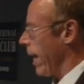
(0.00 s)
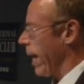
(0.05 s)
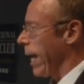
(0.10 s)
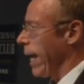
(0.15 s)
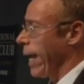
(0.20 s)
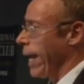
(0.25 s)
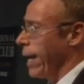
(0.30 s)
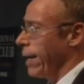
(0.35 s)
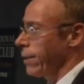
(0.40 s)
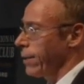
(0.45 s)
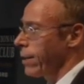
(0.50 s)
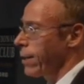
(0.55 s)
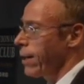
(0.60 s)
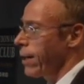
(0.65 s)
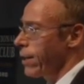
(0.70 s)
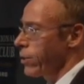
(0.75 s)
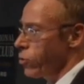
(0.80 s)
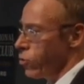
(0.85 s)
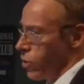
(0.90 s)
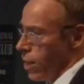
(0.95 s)
And the
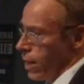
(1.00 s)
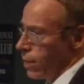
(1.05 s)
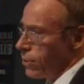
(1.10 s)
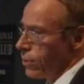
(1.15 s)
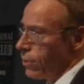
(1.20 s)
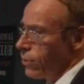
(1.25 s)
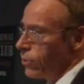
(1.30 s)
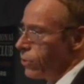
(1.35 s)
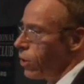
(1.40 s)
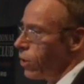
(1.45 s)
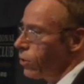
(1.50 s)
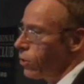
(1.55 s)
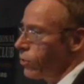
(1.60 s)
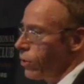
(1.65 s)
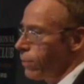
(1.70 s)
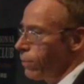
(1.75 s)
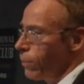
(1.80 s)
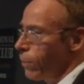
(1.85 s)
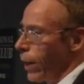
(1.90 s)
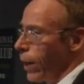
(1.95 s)
contractor, it's all
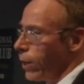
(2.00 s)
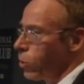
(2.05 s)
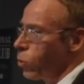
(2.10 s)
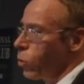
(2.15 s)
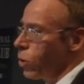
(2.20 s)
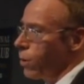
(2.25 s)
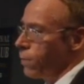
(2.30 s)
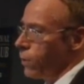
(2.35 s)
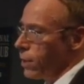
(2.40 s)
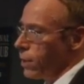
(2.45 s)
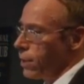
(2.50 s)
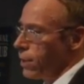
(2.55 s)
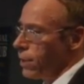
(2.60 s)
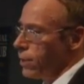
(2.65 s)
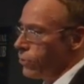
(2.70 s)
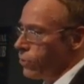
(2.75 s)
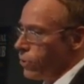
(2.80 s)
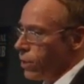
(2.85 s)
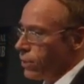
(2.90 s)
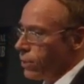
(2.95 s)
done by corporate
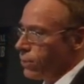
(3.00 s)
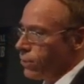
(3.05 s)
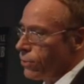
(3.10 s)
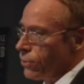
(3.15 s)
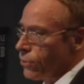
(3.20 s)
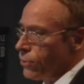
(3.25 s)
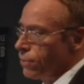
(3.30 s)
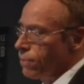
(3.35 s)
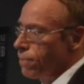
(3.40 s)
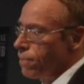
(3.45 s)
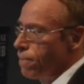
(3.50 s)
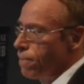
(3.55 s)
contractors,